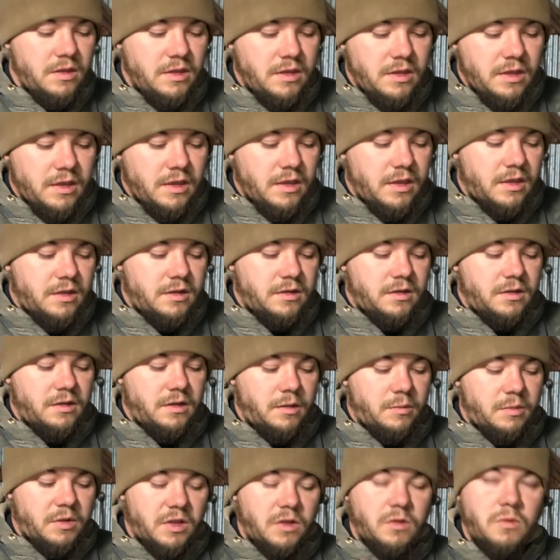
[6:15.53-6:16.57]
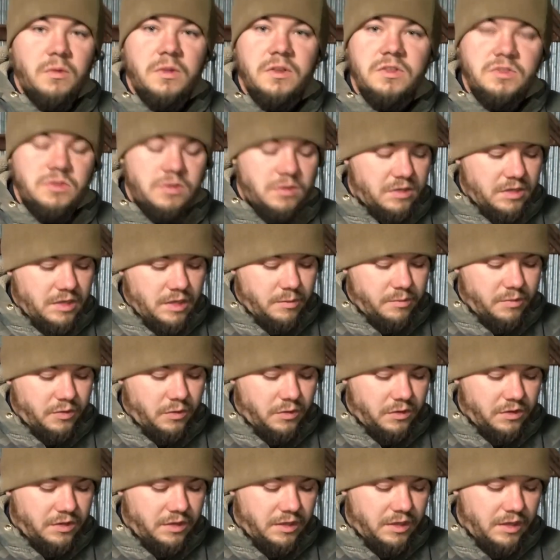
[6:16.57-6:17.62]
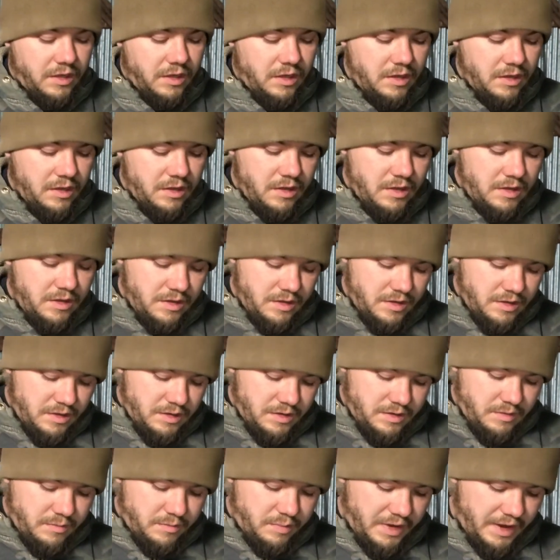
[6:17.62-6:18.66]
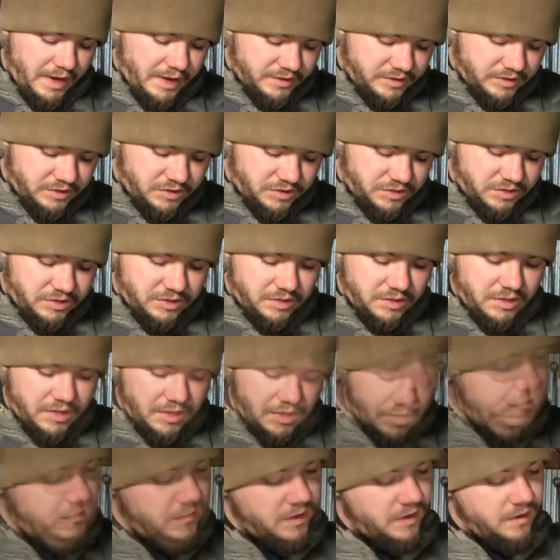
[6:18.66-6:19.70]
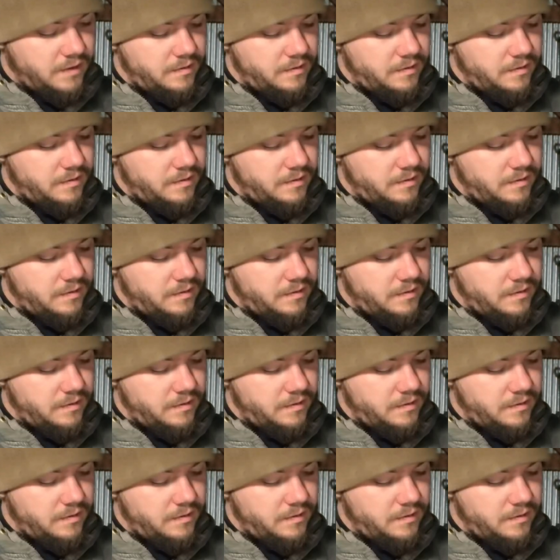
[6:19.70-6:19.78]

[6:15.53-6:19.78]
and I'm going to read you a couple of the passages in here.